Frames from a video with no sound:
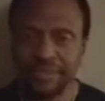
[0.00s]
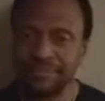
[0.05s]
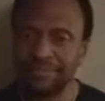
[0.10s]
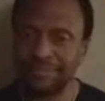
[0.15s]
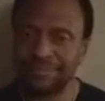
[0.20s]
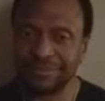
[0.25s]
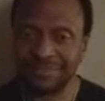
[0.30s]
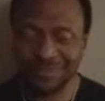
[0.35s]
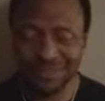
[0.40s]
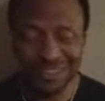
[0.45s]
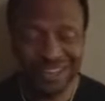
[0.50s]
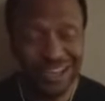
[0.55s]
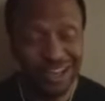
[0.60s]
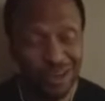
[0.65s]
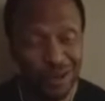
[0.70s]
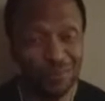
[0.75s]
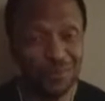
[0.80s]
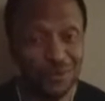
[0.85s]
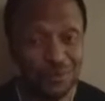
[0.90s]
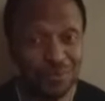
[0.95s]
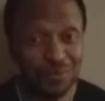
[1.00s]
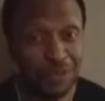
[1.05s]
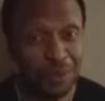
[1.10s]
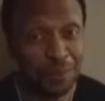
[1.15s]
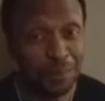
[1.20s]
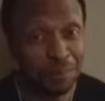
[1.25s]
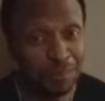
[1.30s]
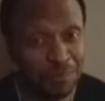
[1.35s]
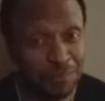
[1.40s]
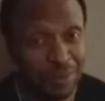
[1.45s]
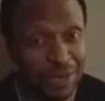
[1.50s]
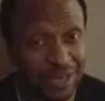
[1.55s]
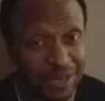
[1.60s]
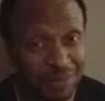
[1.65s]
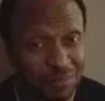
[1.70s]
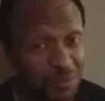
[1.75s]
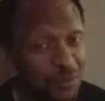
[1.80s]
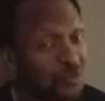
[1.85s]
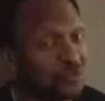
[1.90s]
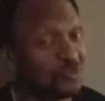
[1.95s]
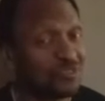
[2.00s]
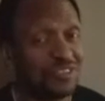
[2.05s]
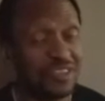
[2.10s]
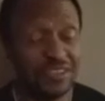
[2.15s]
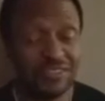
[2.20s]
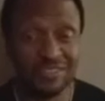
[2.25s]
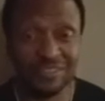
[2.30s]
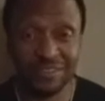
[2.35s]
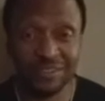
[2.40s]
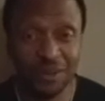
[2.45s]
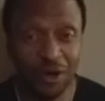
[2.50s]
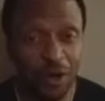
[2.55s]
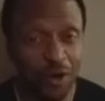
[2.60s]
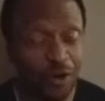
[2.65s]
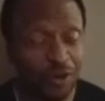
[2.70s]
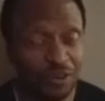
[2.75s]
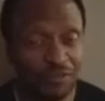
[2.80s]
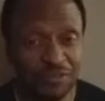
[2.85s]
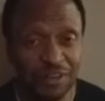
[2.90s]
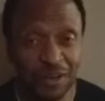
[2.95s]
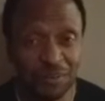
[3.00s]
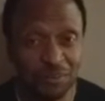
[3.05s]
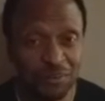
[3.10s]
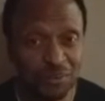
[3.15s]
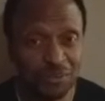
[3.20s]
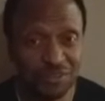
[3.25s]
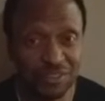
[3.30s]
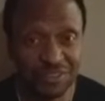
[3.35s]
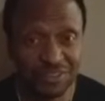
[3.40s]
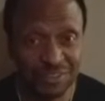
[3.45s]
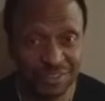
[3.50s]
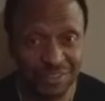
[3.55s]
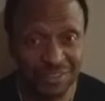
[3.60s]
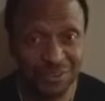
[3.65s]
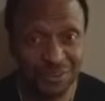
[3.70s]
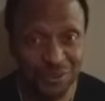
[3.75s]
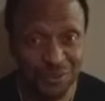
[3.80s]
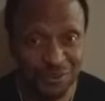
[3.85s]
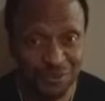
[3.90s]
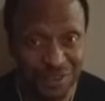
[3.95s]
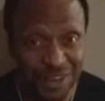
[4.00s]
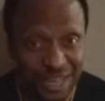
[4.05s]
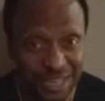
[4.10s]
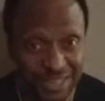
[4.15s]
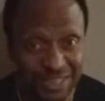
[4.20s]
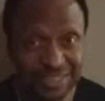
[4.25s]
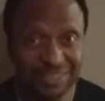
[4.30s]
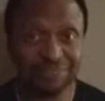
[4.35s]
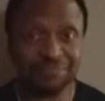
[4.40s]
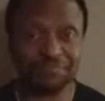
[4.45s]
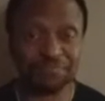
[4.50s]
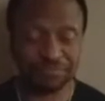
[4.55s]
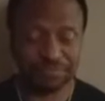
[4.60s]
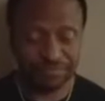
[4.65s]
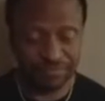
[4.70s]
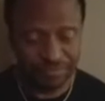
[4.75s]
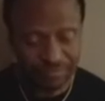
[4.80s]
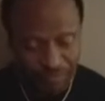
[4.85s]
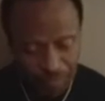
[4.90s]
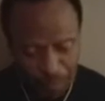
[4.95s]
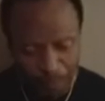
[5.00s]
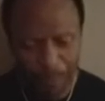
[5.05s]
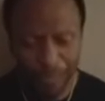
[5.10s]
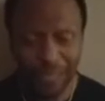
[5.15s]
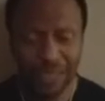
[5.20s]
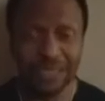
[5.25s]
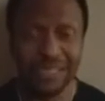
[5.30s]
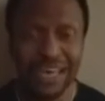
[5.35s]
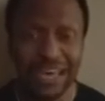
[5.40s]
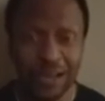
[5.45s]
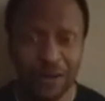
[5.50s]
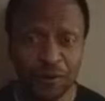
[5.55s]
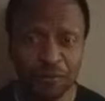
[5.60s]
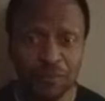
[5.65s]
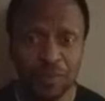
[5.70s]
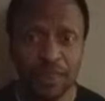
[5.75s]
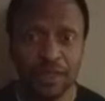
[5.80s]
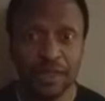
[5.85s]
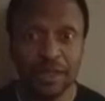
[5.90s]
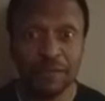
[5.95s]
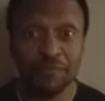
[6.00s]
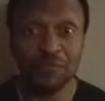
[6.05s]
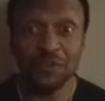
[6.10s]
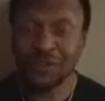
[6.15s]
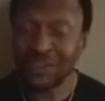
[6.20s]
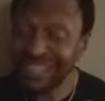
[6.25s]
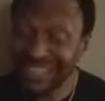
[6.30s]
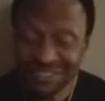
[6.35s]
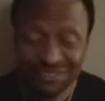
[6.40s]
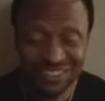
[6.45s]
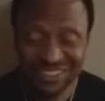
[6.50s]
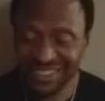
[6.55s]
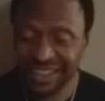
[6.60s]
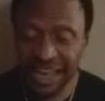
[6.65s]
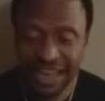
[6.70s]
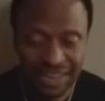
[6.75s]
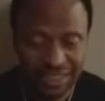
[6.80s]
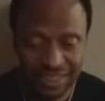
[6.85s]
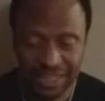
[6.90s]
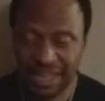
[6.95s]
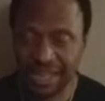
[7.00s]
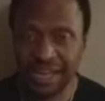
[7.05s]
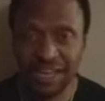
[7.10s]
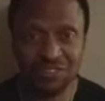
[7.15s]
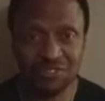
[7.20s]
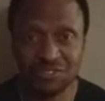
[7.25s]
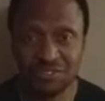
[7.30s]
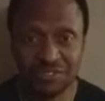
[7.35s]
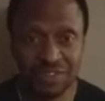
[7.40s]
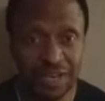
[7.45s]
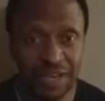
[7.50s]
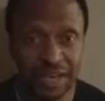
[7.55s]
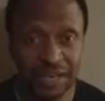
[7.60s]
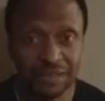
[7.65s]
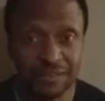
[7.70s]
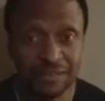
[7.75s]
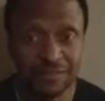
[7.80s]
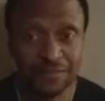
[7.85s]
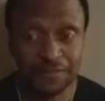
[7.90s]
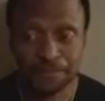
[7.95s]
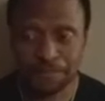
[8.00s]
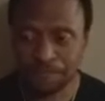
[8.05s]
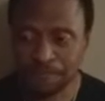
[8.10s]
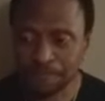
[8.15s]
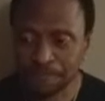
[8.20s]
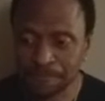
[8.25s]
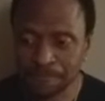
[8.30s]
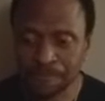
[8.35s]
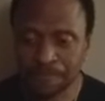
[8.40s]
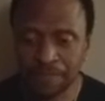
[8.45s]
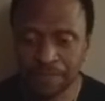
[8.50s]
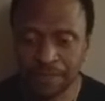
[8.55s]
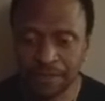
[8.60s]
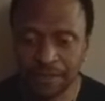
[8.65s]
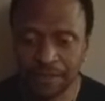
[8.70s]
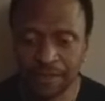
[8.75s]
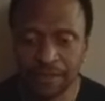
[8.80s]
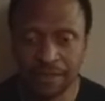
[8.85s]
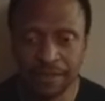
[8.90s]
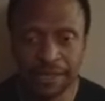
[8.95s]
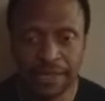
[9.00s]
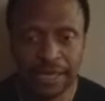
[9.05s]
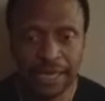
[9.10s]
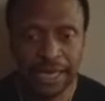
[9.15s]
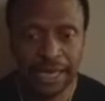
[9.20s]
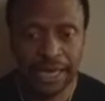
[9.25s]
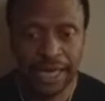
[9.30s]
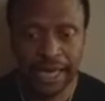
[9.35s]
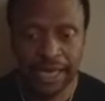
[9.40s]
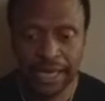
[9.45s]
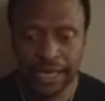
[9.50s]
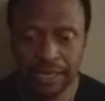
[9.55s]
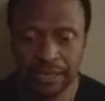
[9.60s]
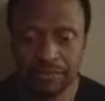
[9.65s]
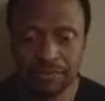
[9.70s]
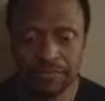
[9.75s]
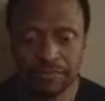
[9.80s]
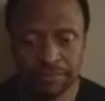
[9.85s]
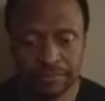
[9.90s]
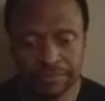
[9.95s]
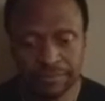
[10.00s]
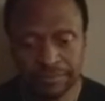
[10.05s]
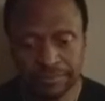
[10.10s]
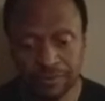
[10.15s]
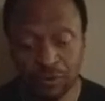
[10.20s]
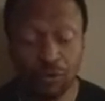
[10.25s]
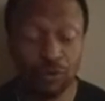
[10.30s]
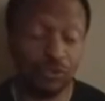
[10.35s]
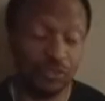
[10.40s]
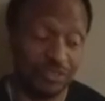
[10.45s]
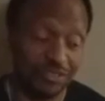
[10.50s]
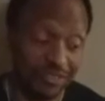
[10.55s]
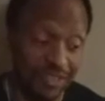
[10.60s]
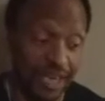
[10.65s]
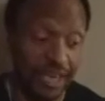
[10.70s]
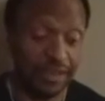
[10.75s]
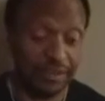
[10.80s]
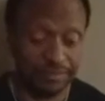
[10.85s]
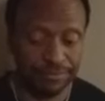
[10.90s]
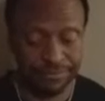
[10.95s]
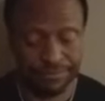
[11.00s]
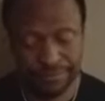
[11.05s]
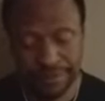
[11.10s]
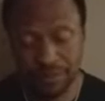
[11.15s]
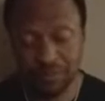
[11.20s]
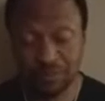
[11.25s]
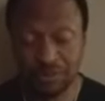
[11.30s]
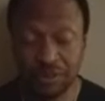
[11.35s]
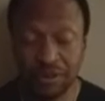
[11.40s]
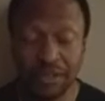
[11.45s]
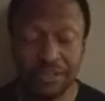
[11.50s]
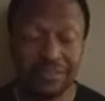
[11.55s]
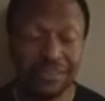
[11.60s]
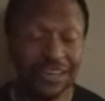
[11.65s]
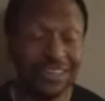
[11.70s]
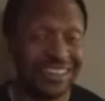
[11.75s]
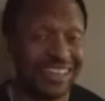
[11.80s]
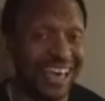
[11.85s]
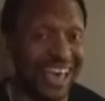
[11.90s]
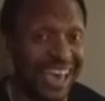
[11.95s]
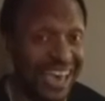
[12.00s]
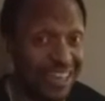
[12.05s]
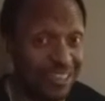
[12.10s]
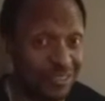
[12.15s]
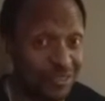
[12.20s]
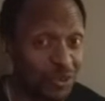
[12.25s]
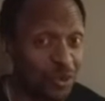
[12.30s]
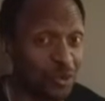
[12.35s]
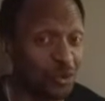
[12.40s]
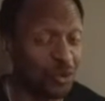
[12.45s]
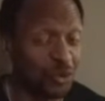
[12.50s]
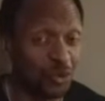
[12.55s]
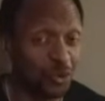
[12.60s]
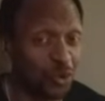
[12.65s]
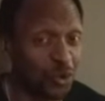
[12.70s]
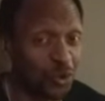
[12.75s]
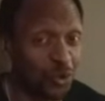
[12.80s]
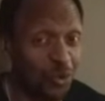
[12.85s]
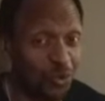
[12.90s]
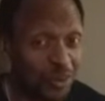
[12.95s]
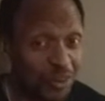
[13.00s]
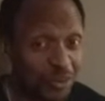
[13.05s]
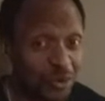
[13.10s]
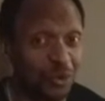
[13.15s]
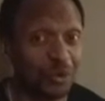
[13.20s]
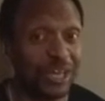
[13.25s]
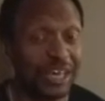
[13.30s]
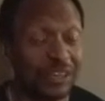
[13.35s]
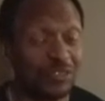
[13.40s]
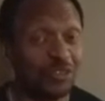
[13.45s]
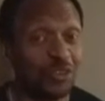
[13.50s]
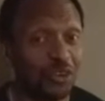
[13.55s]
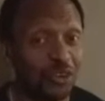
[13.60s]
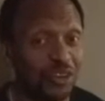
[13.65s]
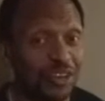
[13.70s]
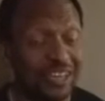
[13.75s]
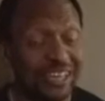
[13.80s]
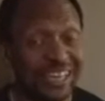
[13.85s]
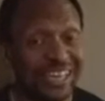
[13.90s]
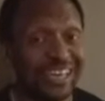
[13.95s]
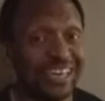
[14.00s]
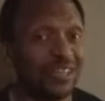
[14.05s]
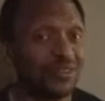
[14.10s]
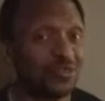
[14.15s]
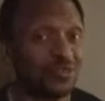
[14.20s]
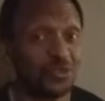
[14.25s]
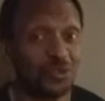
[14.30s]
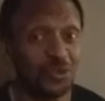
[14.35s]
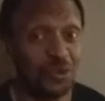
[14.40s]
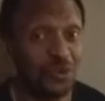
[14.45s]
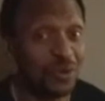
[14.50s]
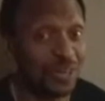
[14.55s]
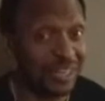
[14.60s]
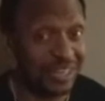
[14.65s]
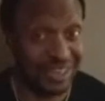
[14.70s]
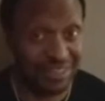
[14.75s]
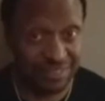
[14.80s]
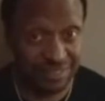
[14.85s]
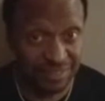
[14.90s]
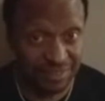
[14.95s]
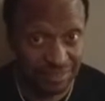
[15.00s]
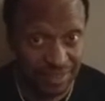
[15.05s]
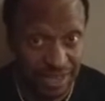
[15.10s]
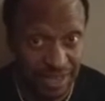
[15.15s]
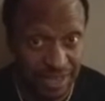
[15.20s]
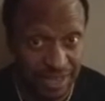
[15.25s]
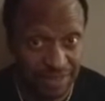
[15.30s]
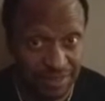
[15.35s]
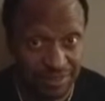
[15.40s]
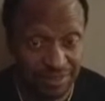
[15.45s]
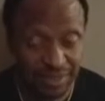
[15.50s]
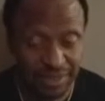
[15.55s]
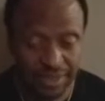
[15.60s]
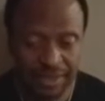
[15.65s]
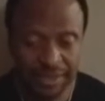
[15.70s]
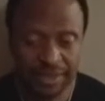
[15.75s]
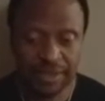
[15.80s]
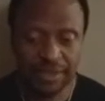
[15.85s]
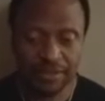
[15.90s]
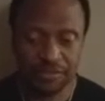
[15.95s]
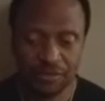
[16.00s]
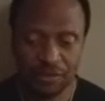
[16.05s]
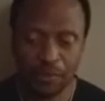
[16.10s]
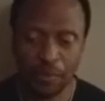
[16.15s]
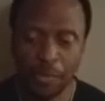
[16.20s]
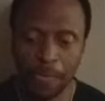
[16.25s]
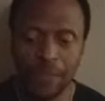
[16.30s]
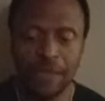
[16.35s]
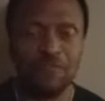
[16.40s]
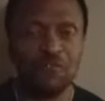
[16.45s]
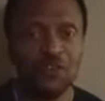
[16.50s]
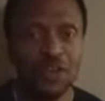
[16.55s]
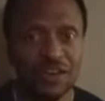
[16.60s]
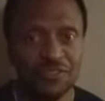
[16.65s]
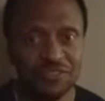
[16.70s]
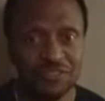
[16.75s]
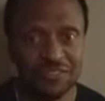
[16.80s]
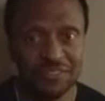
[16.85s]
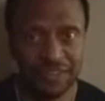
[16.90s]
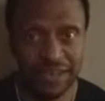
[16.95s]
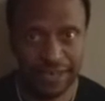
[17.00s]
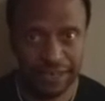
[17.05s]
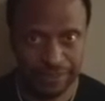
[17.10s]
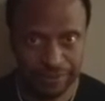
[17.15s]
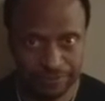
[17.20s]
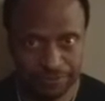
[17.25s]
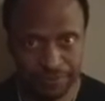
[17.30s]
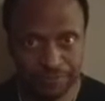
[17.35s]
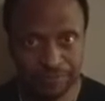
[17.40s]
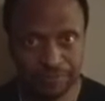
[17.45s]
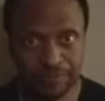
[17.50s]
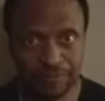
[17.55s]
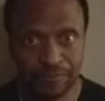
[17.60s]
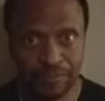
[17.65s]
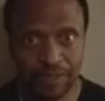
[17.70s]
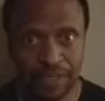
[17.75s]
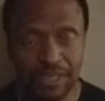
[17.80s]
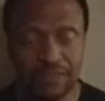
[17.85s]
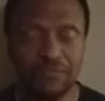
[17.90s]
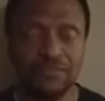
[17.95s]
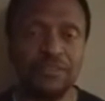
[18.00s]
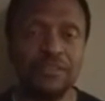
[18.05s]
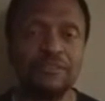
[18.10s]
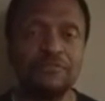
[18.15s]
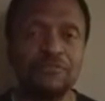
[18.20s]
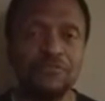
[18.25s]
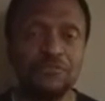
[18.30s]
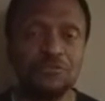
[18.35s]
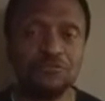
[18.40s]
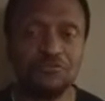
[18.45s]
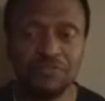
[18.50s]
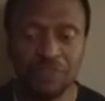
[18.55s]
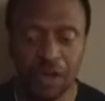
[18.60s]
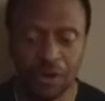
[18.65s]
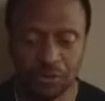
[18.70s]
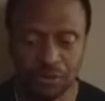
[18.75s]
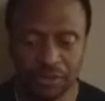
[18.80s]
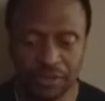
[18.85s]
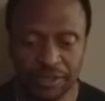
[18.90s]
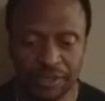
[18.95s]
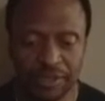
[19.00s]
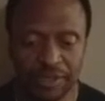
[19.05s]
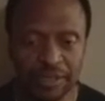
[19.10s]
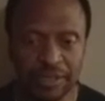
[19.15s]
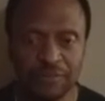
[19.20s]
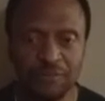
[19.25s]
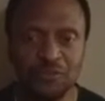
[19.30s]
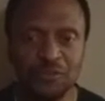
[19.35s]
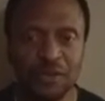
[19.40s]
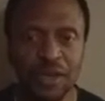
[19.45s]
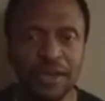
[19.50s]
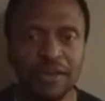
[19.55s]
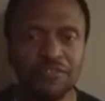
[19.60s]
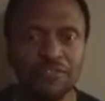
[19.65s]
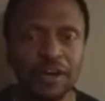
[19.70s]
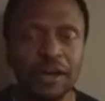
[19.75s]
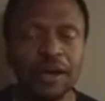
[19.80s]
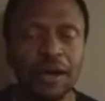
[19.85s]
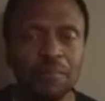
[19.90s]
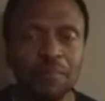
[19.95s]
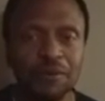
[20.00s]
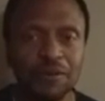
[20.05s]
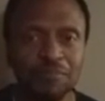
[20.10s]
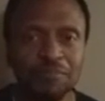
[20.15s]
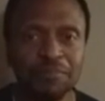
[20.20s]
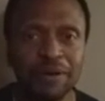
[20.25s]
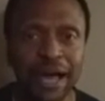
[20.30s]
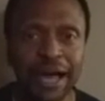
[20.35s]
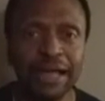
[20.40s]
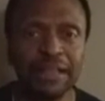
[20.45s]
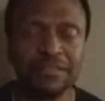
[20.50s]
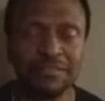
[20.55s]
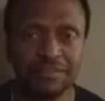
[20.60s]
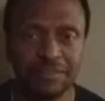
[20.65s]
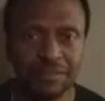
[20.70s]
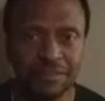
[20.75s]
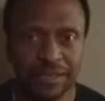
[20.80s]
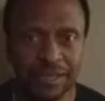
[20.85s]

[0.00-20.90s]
it's going to help you be a better musician, all-around musician, all righty? Now, you can even take that exercise or just take the eighth note and the quarter note and turn it into an exercise. So if you have a set, even if you don't, if you have a couple of pots,